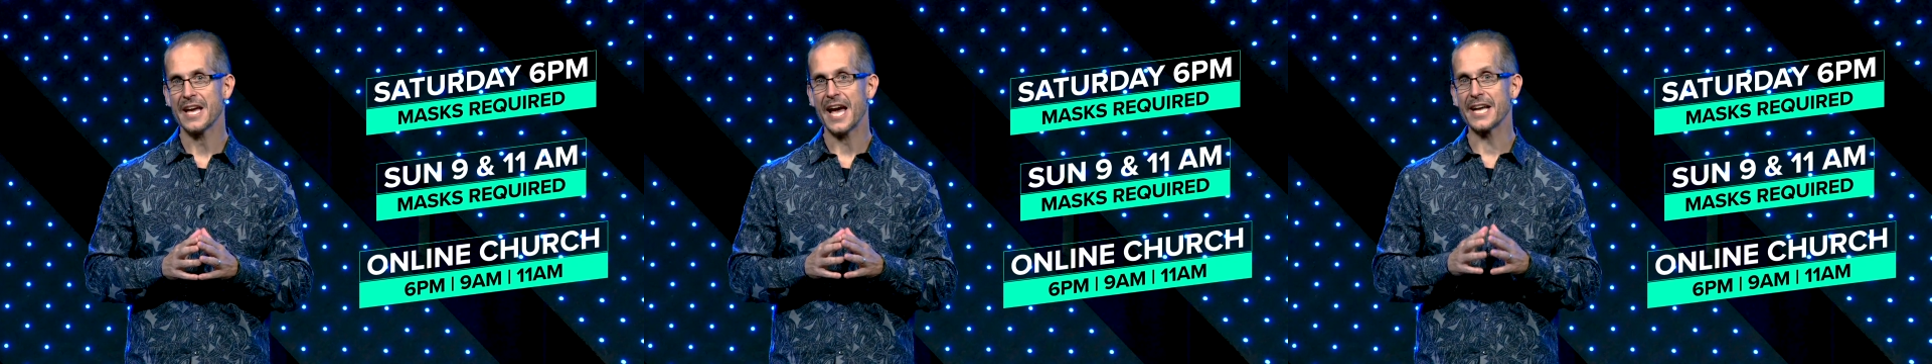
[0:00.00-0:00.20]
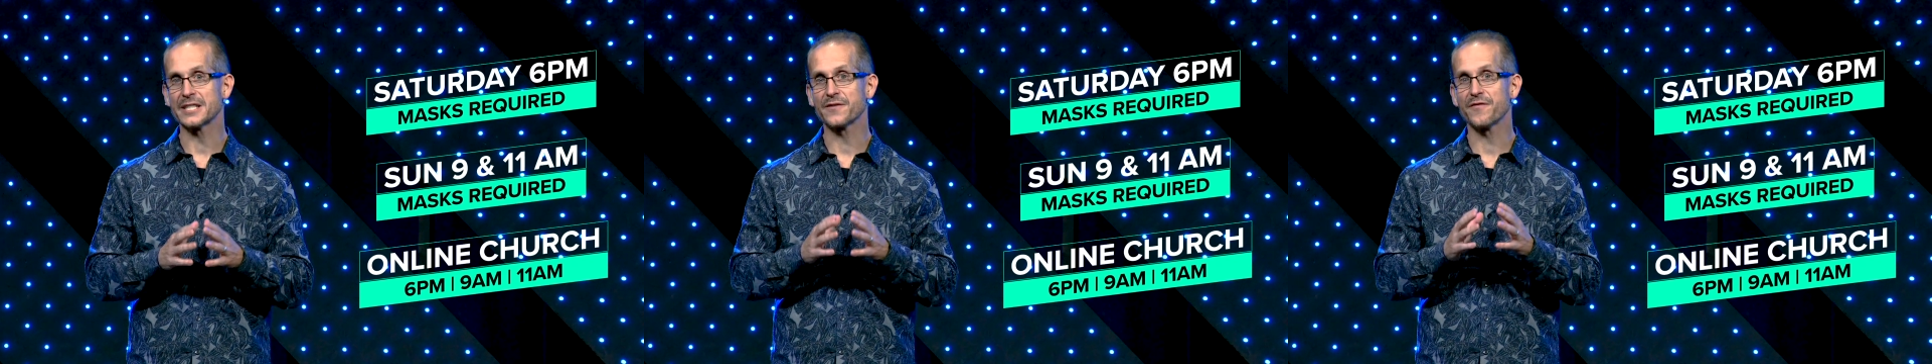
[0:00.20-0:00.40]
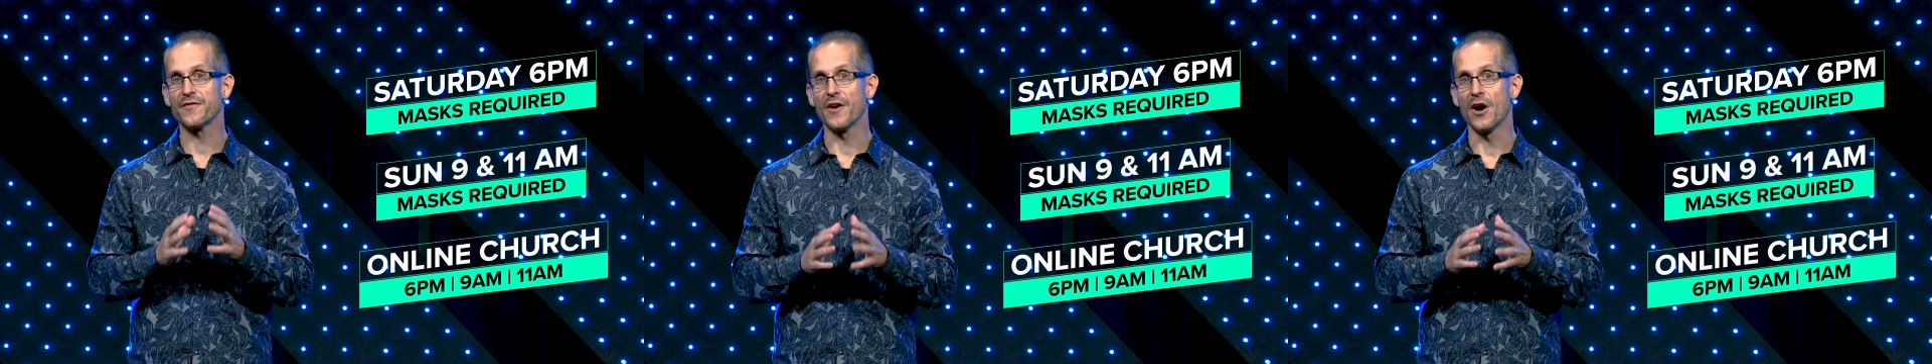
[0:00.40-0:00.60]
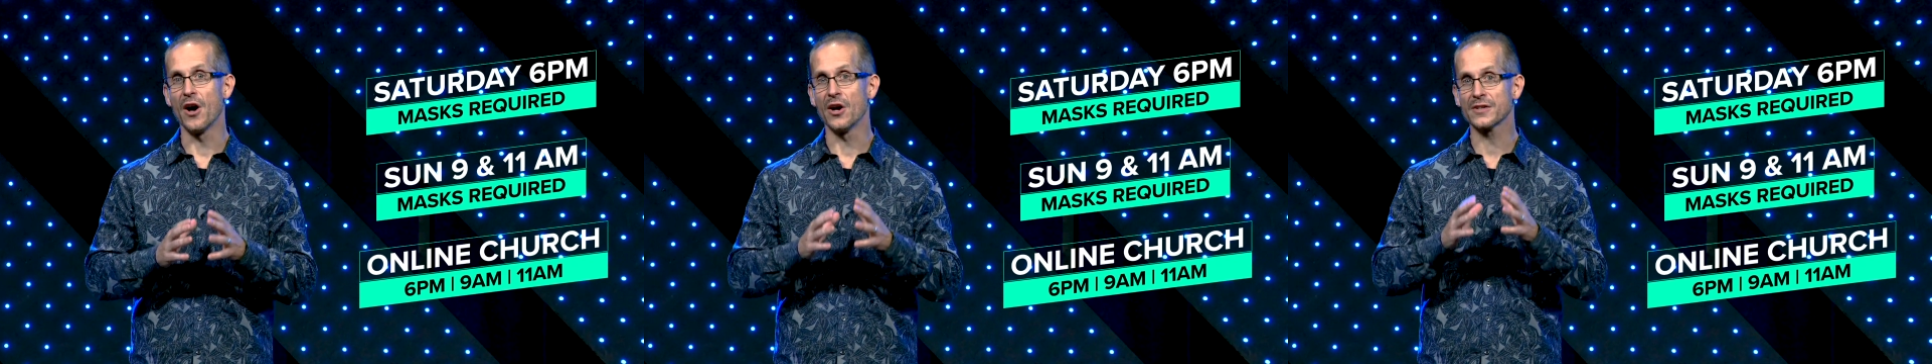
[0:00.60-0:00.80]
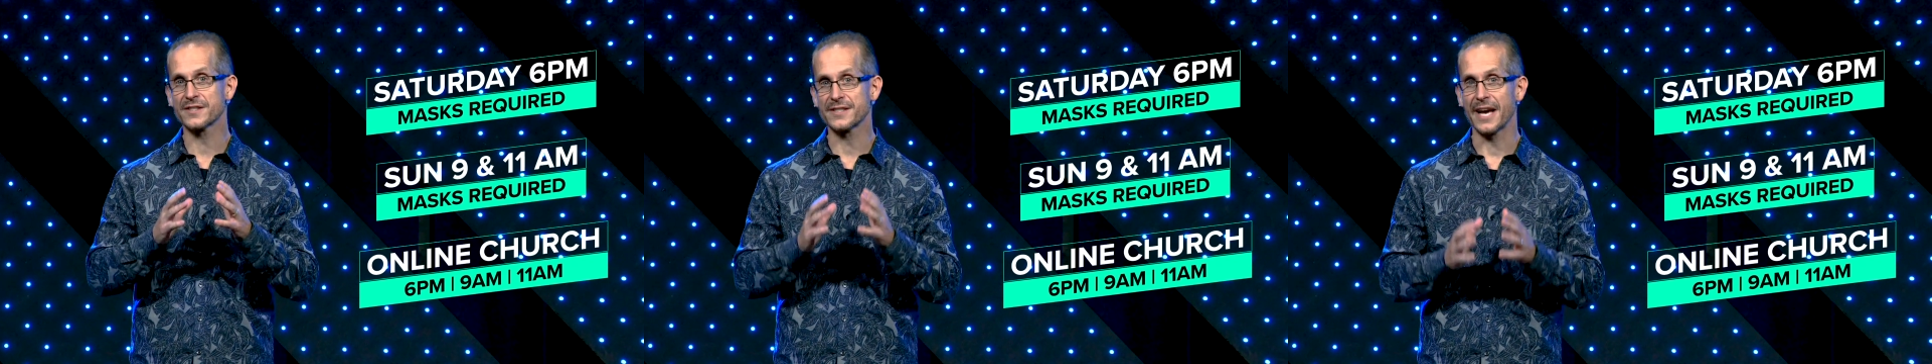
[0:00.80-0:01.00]
as
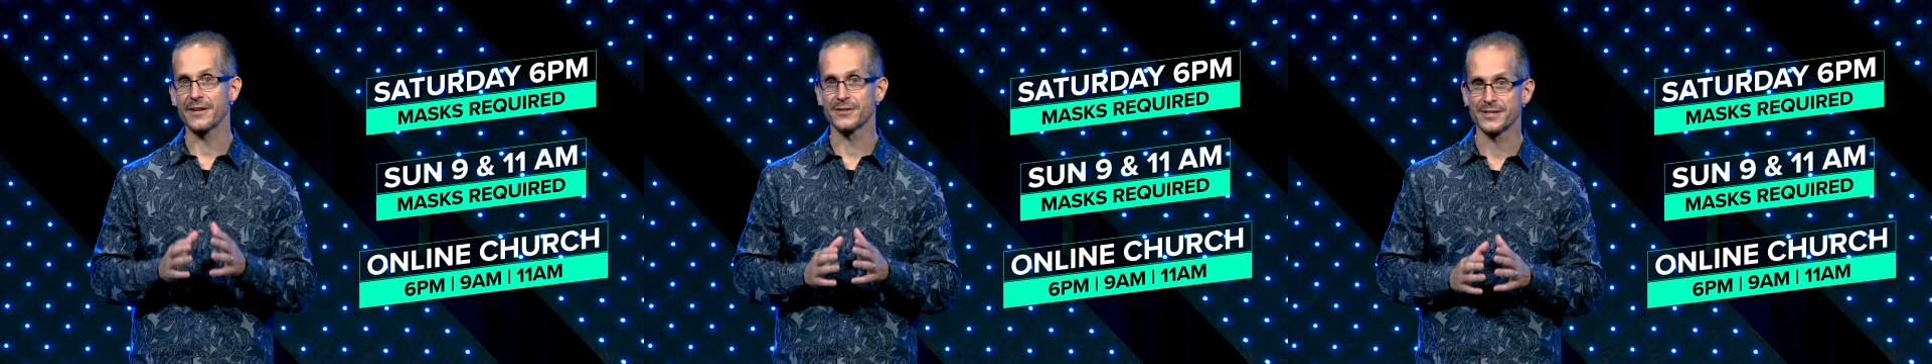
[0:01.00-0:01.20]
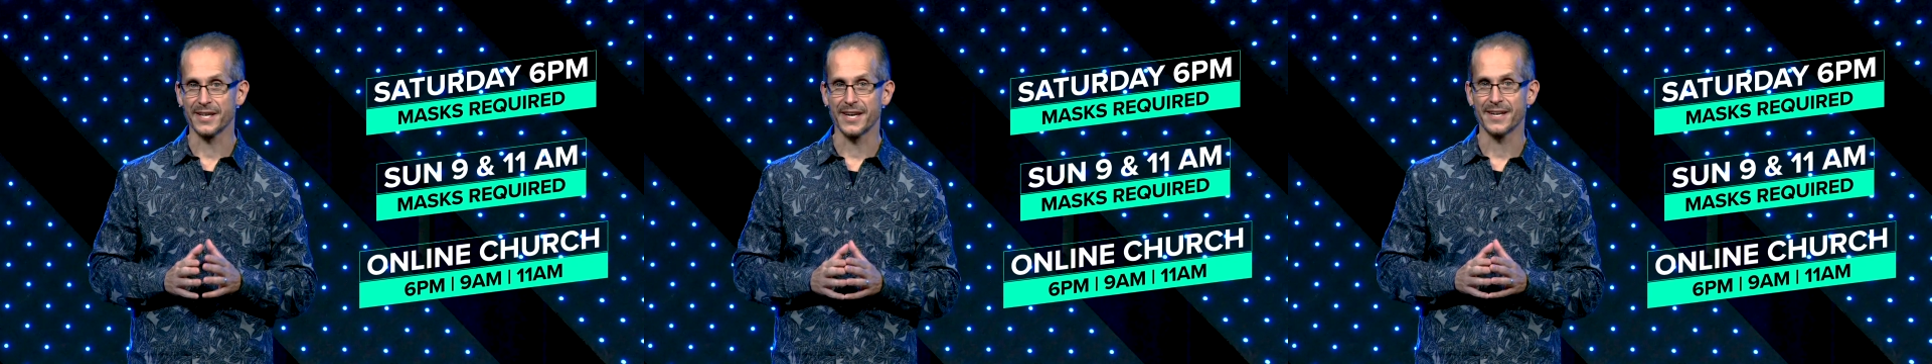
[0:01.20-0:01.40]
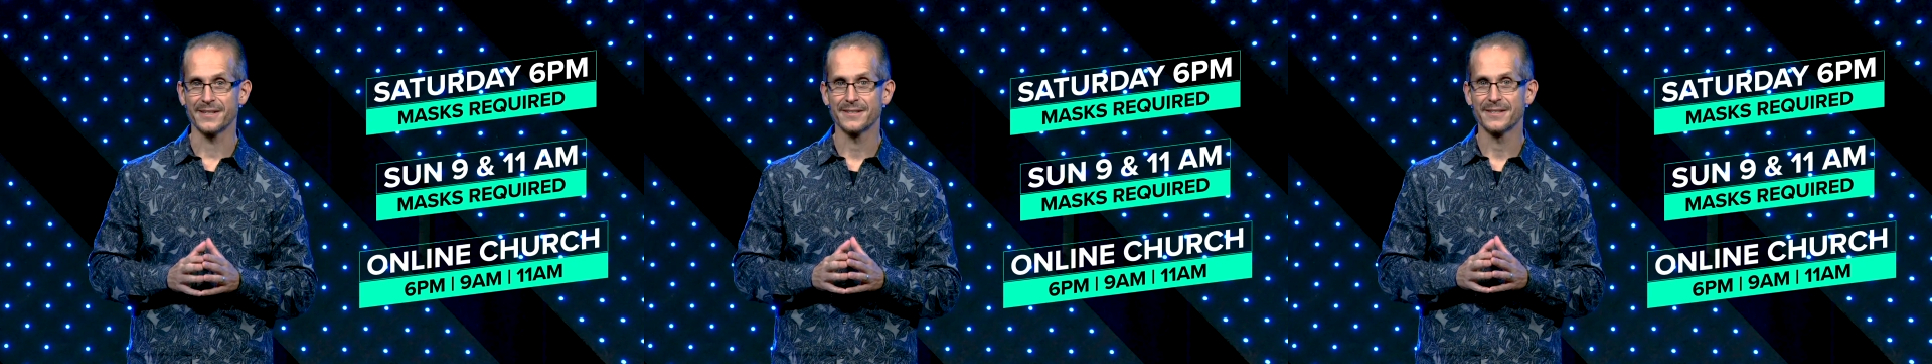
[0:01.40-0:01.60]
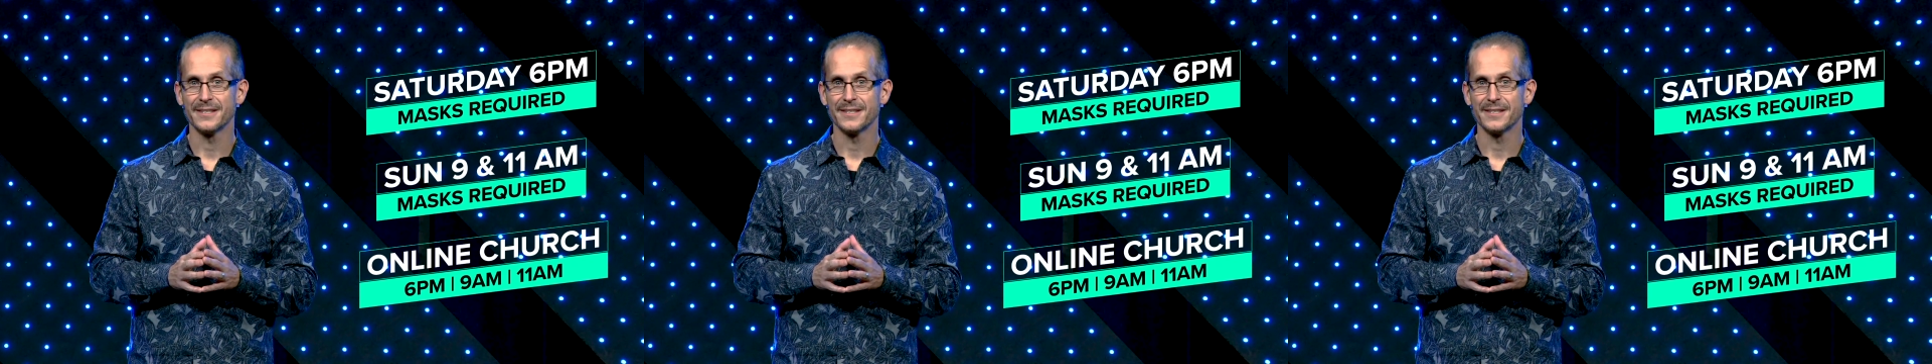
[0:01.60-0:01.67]
fall settles in.